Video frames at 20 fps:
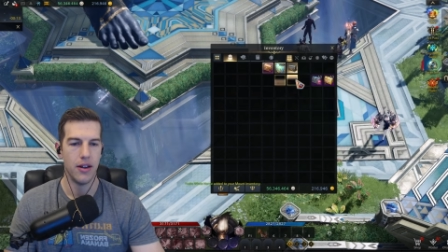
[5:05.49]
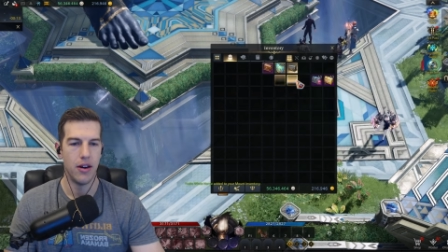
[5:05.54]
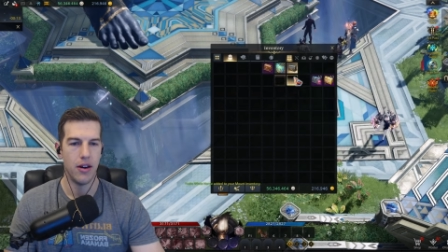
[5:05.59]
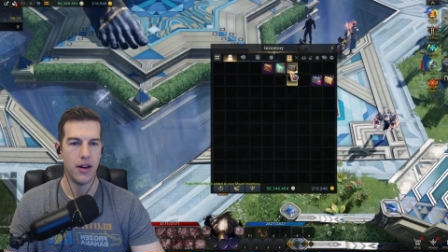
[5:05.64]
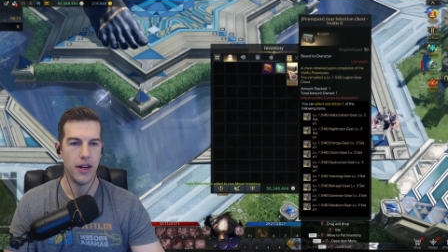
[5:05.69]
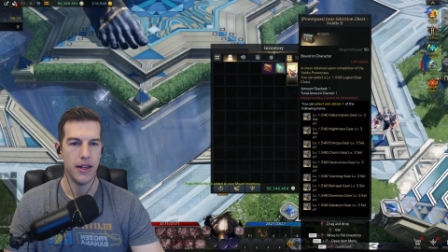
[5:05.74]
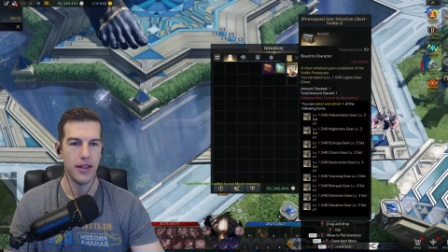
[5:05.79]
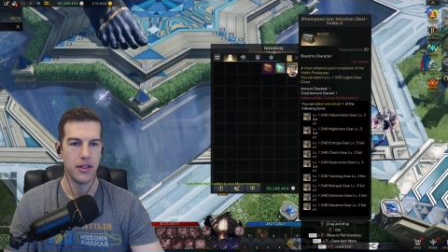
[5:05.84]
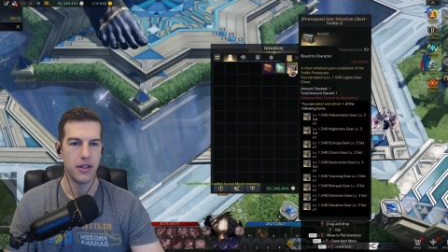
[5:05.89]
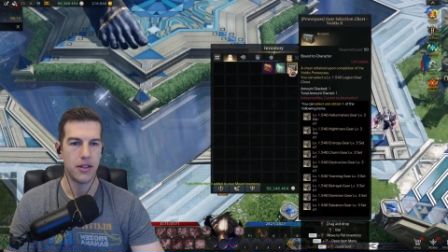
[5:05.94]

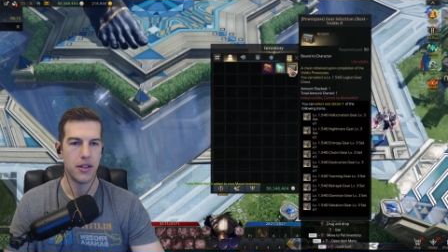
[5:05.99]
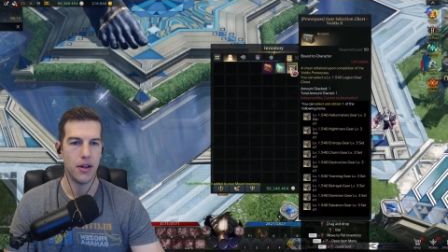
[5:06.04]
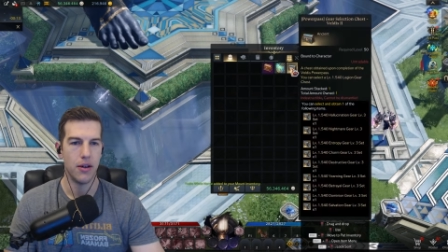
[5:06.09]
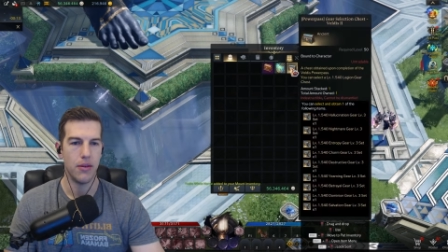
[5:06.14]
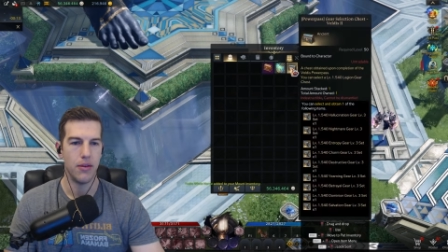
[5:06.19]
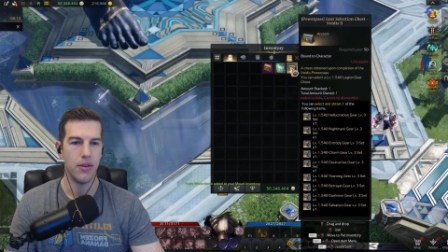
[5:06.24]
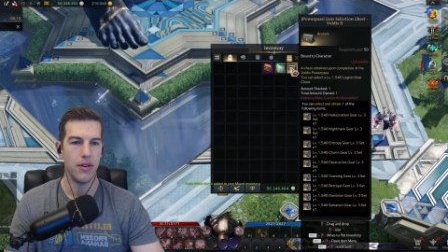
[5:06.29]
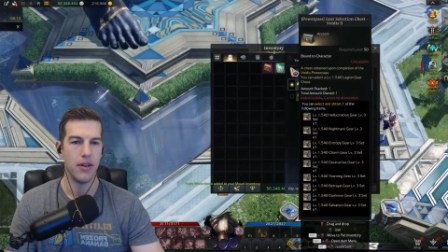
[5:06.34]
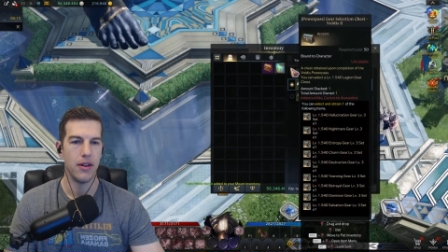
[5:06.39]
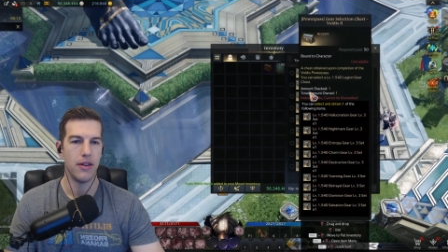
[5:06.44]
All right,
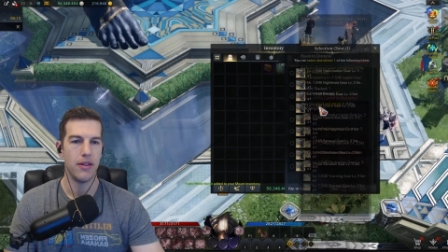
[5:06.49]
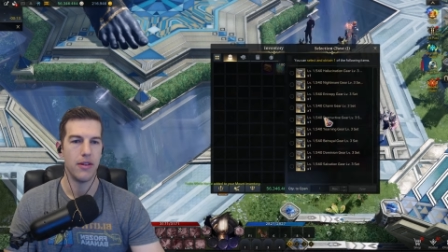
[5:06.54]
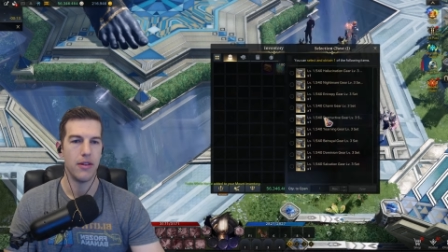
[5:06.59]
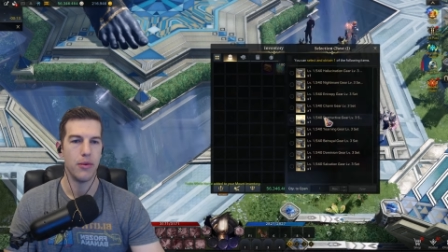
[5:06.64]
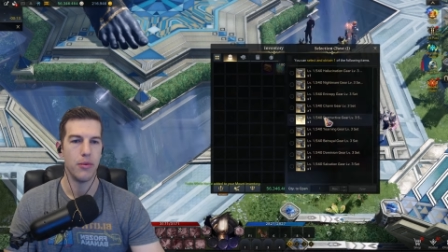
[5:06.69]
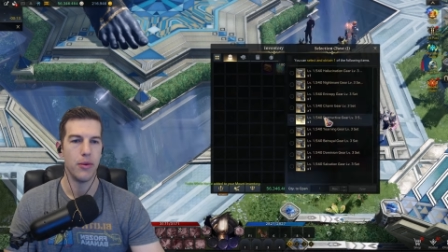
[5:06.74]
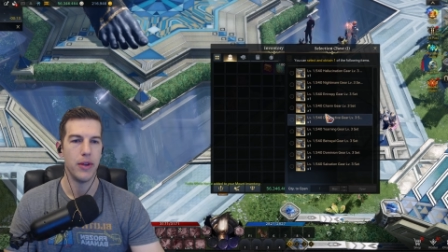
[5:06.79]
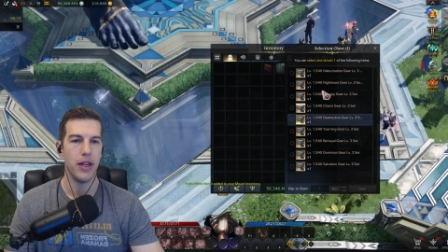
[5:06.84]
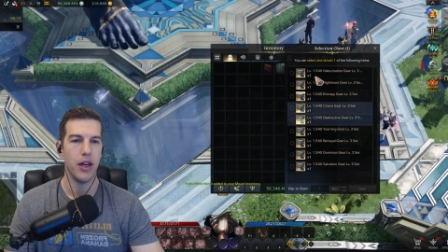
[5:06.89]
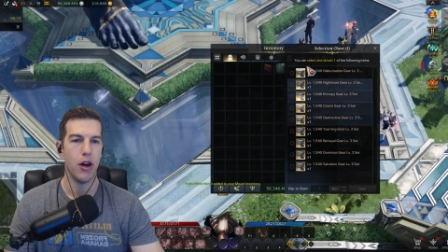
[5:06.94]
so
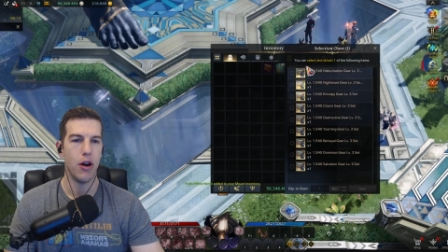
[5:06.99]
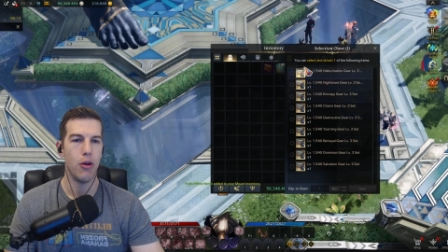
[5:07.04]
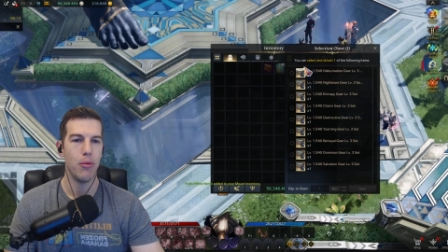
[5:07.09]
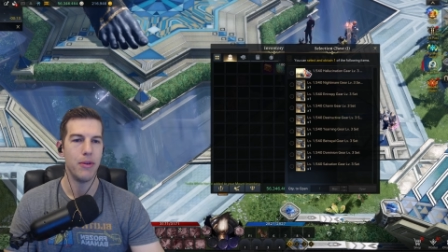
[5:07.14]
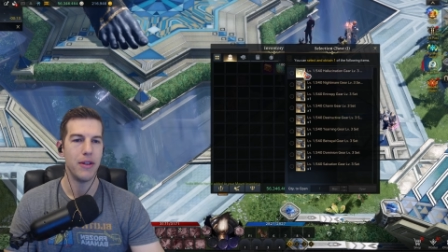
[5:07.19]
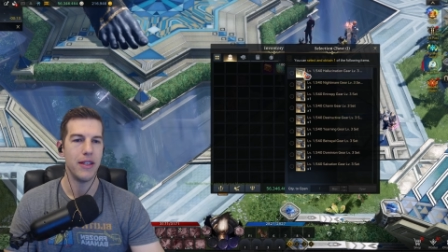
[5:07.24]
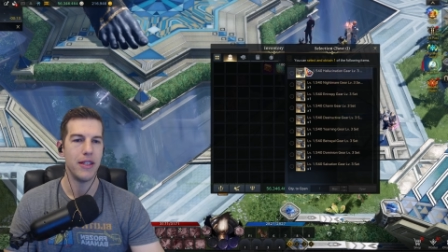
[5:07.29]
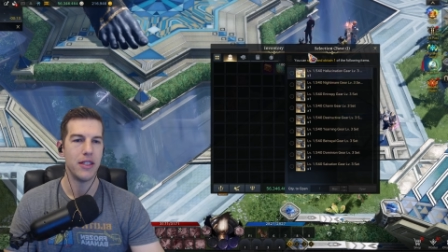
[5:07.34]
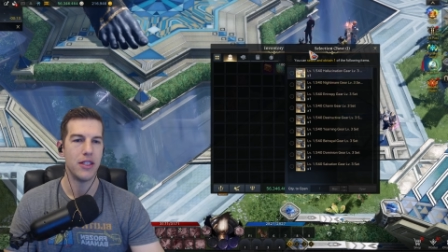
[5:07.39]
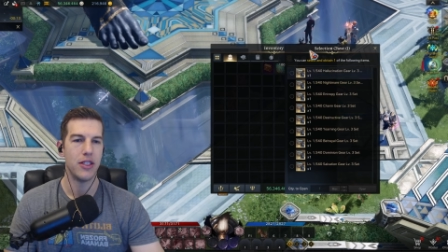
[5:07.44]
we
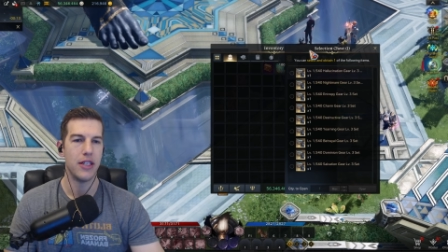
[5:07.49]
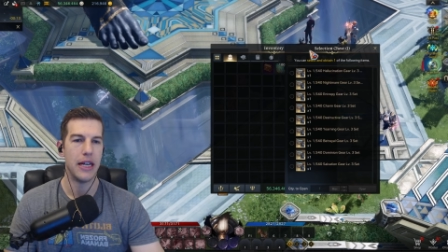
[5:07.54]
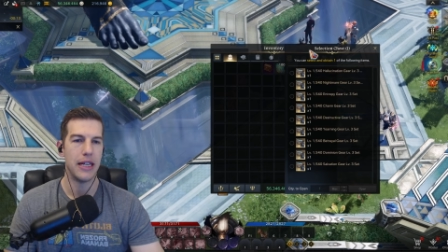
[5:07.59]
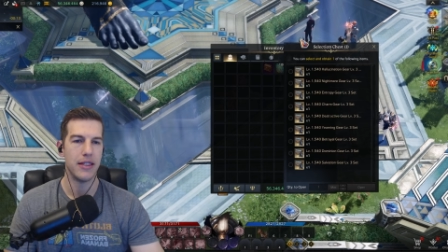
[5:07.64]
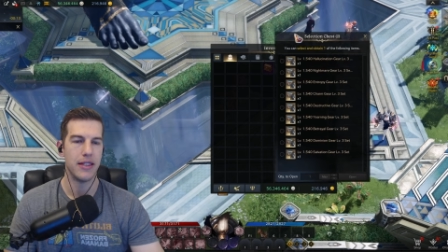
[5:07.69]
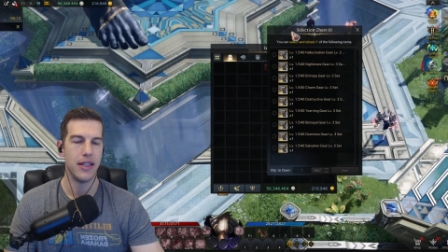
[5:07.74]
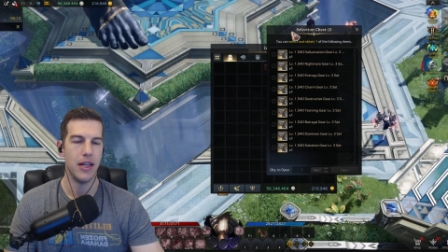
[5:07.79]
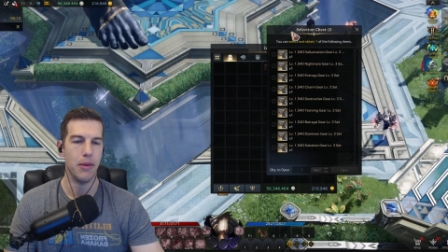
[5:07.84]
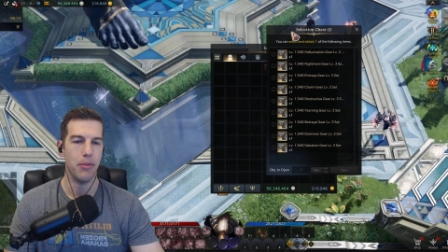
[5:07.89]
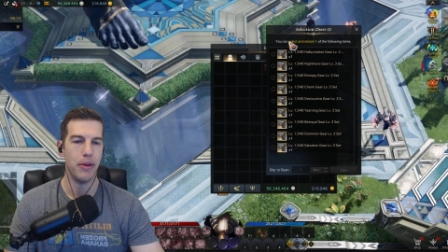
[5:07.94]
open this
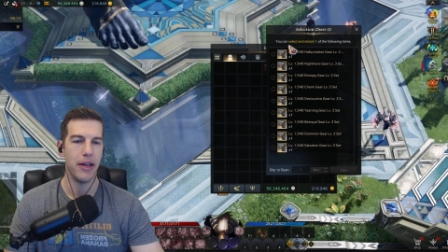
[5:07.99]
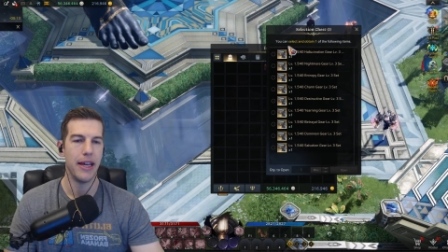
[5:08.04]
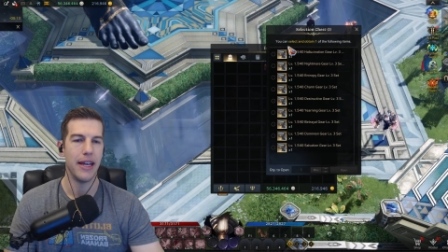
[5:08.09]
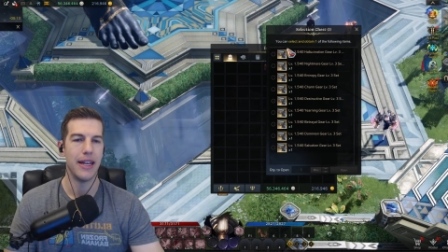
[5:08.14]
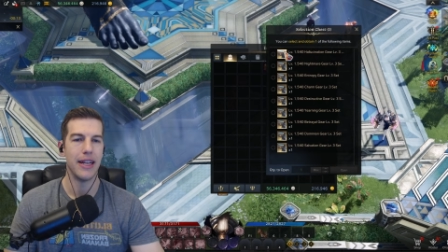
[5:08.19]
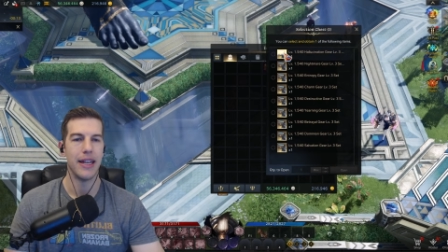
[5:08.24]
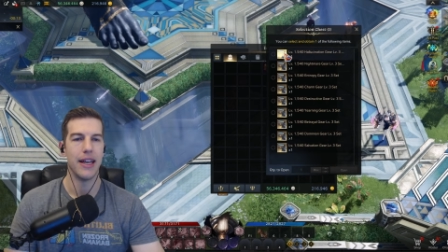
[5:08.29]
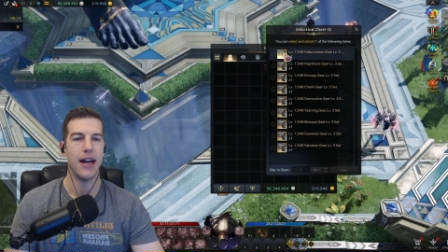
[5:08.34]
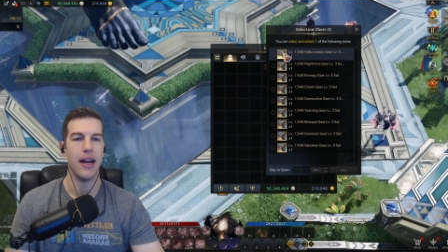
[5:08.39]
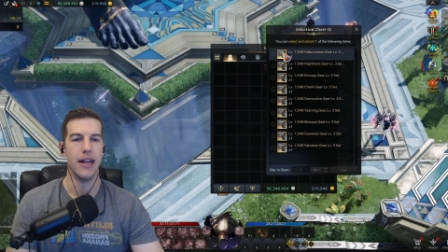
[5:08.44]
chest up
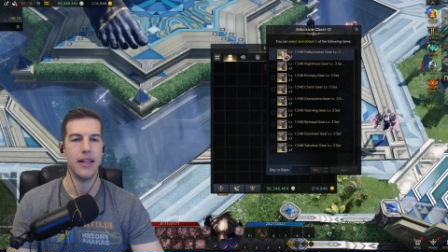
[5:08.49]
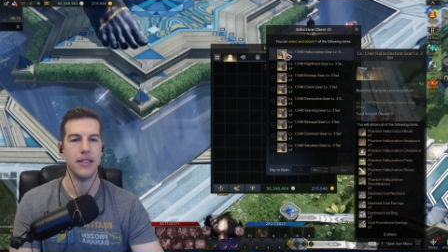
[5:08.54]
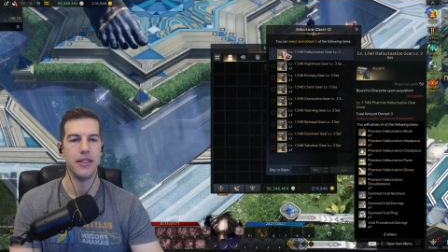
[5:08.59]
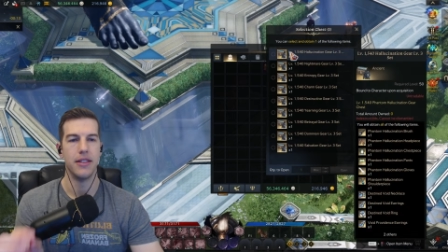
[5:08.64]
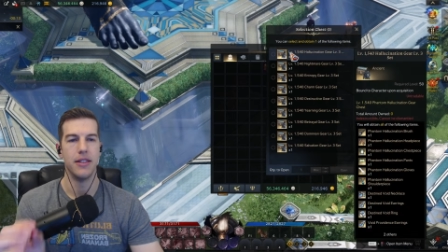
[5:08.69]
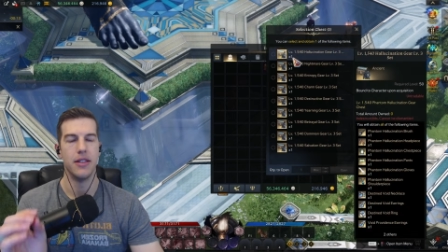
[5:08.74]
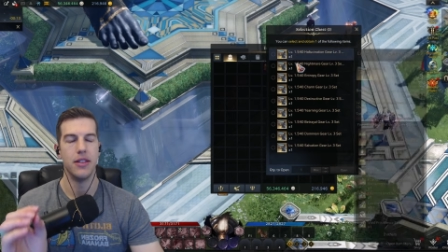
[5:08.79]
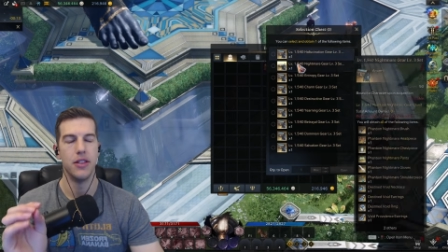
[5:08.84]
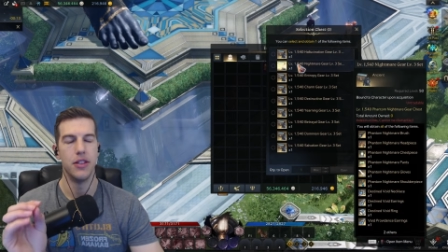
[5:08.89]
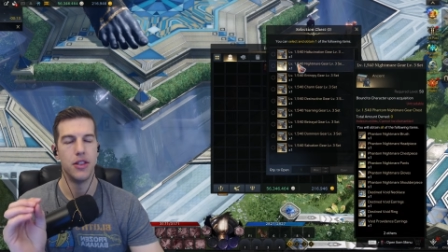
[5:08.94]
and
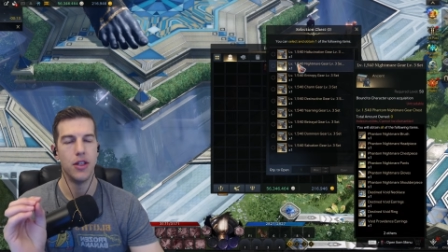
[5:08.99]
guys